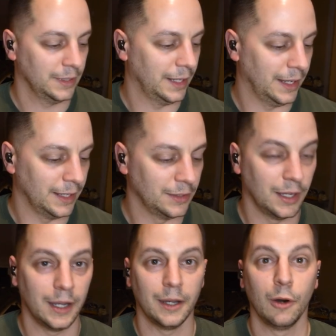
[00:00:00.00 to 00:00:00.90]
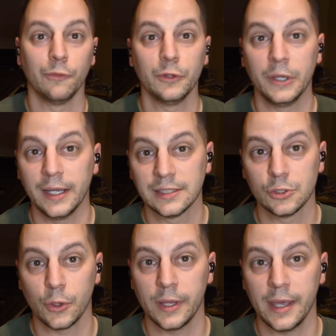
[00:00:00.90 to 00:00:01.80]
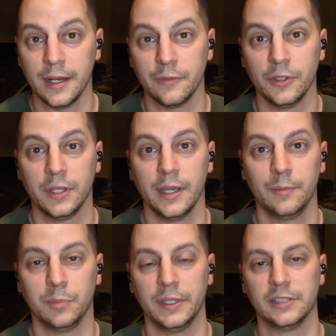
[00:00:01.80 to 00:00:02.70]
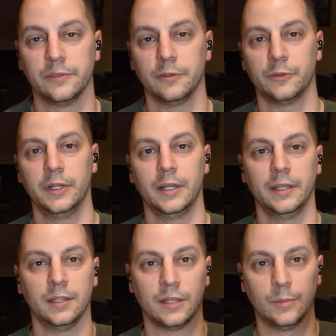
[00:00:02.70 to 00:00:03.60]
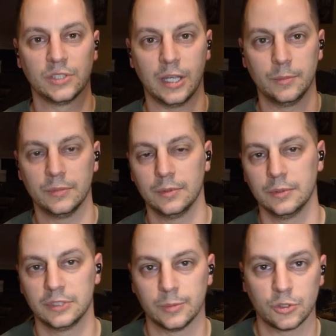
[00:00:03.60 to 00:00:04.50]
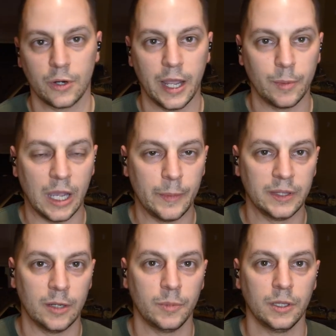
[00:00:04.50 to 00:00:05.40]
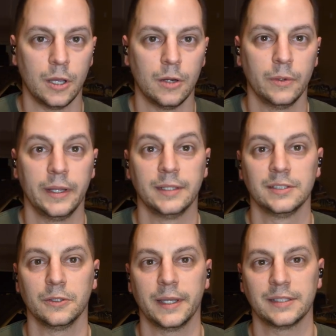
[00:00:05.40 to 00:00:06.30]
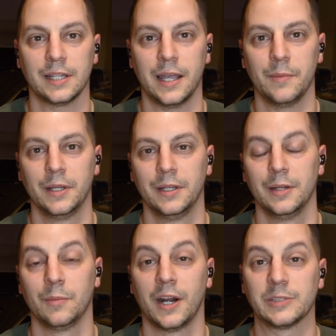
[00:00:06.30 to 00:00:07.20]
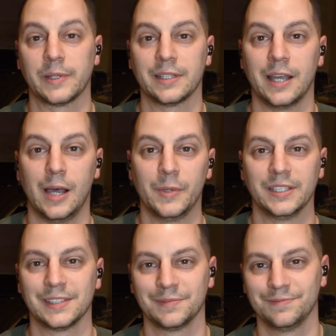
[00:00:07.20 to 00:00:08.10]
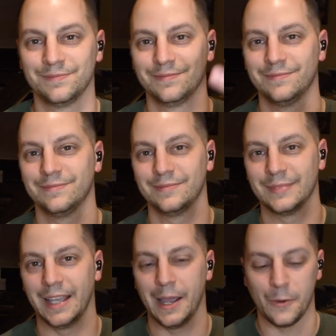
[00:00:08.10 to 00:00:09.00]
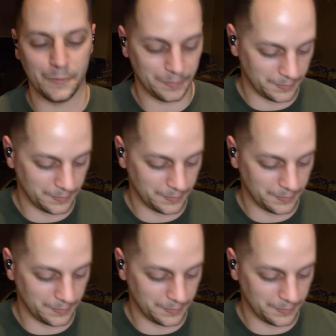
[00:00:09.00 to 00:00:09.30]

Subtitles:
And hopefully you guys enjoy that. If you did, please feel free to hit the thumbs up, subscribe, comment down below. And until next time, I Expect the Comics. Out.